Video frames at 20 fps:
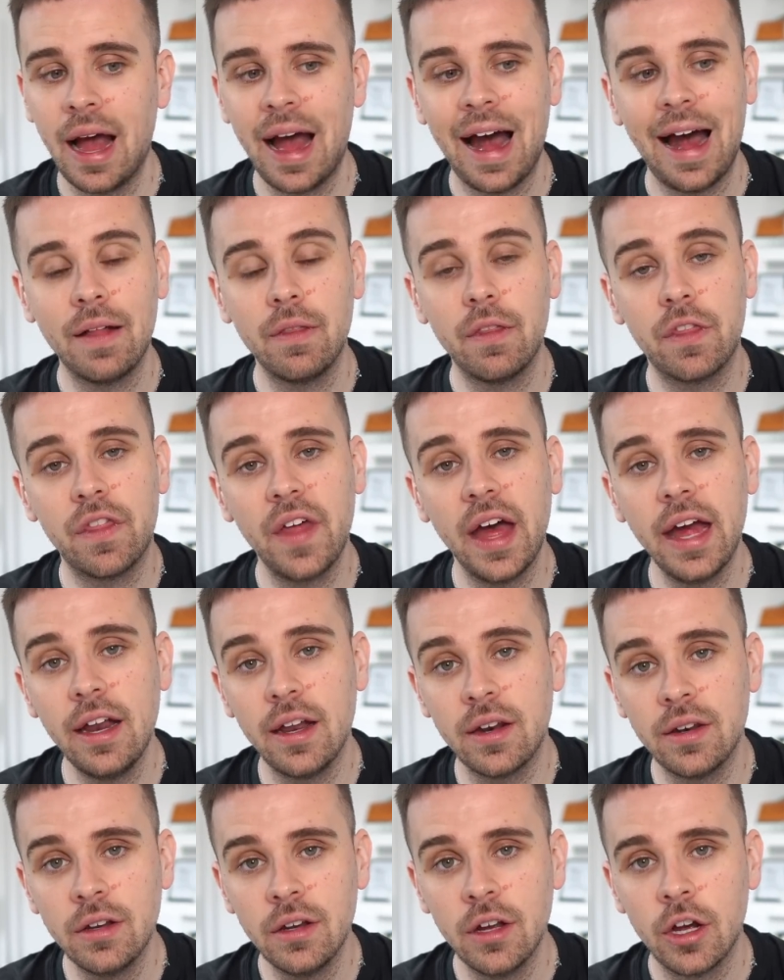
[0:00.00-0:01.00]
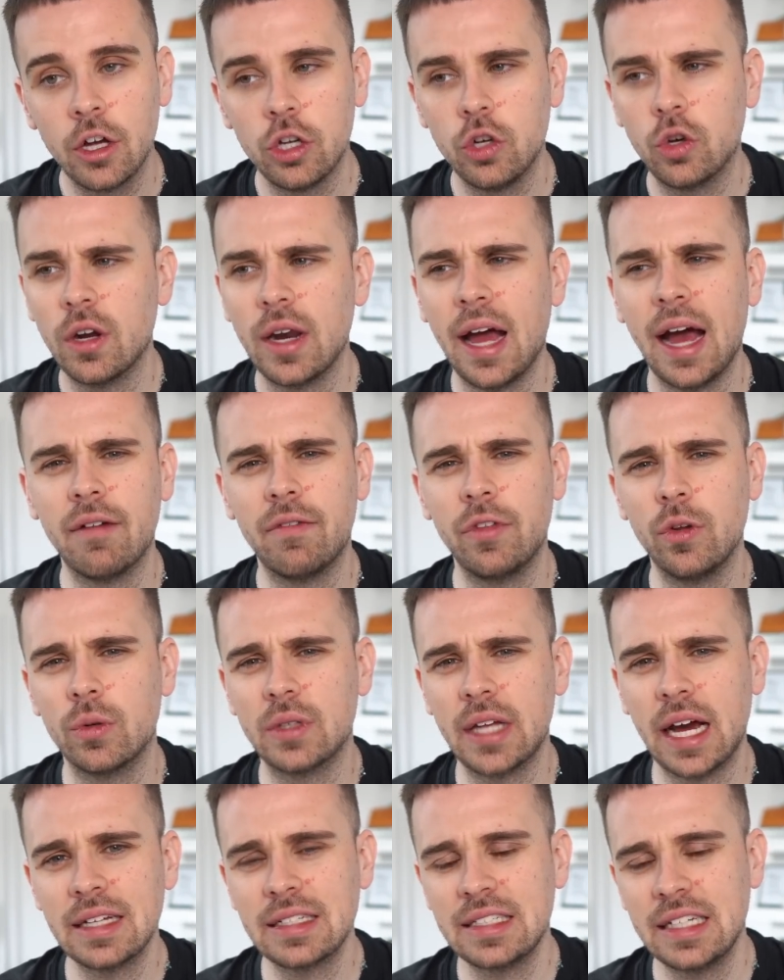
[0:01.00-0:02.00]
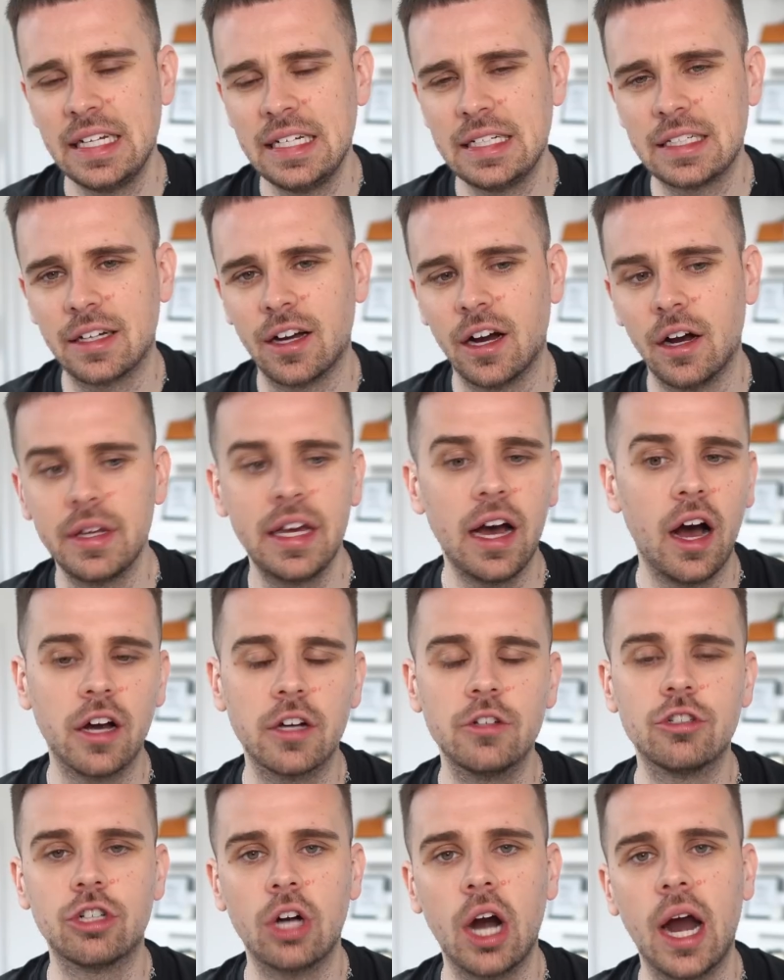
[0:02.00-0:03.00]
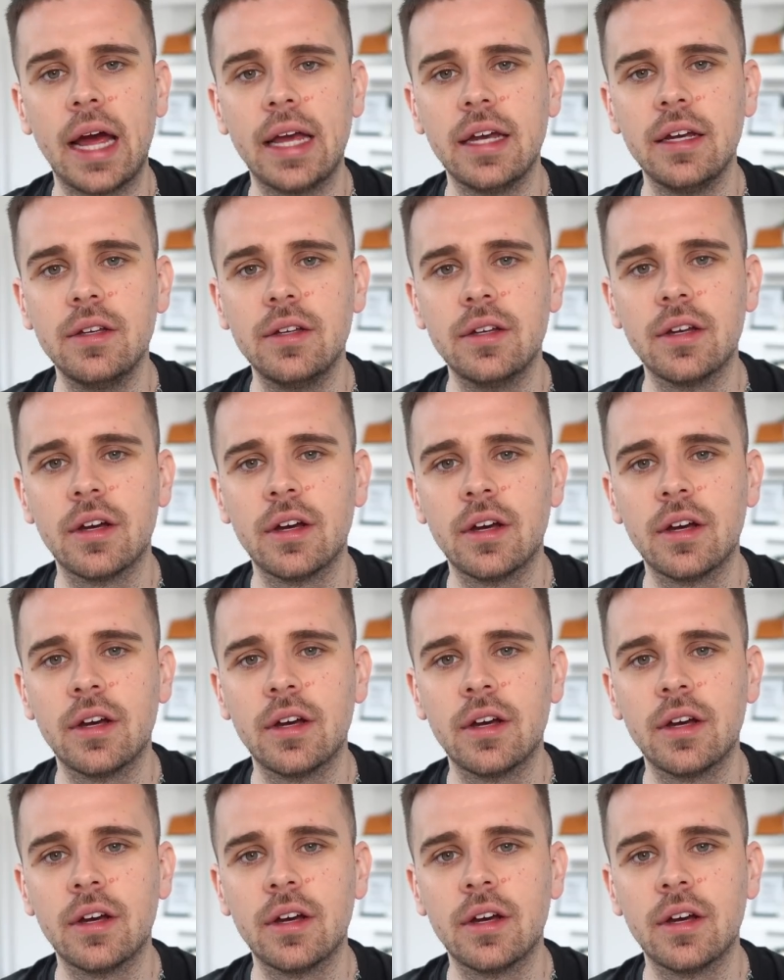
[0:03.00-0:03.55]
and then you're going to have the audacity to go, yeah, I can trade,